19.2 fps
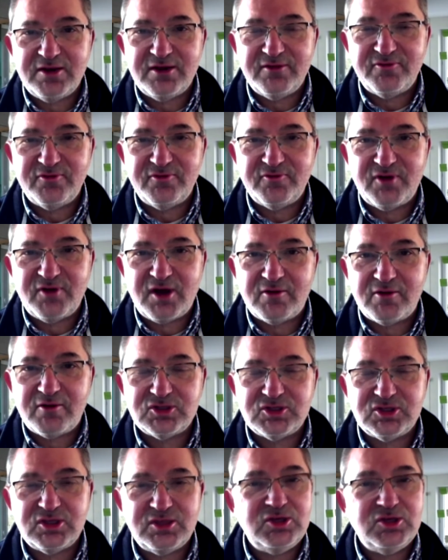of the virus
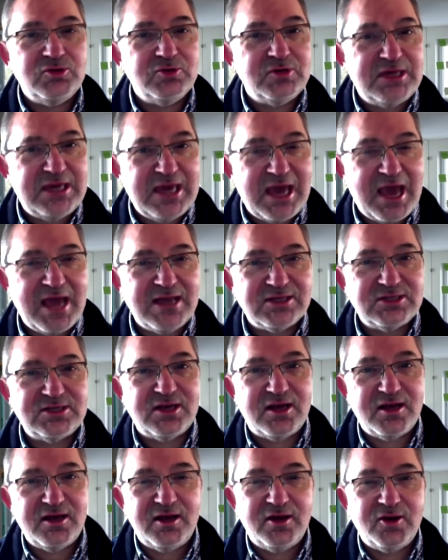and then you get
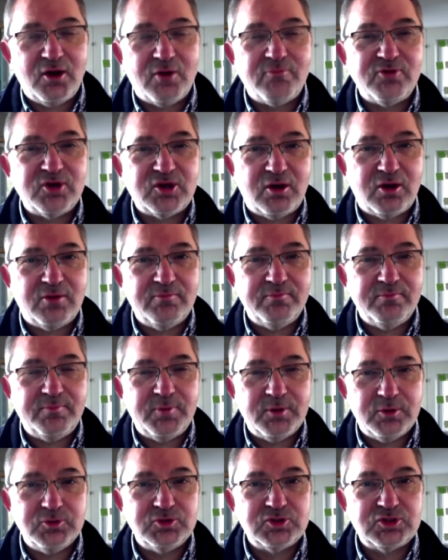an Omicron
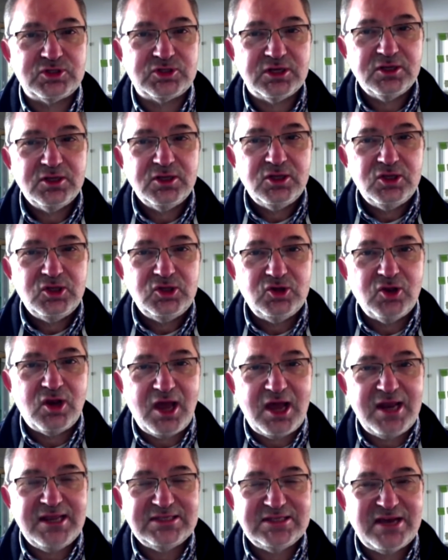boost, you're likely to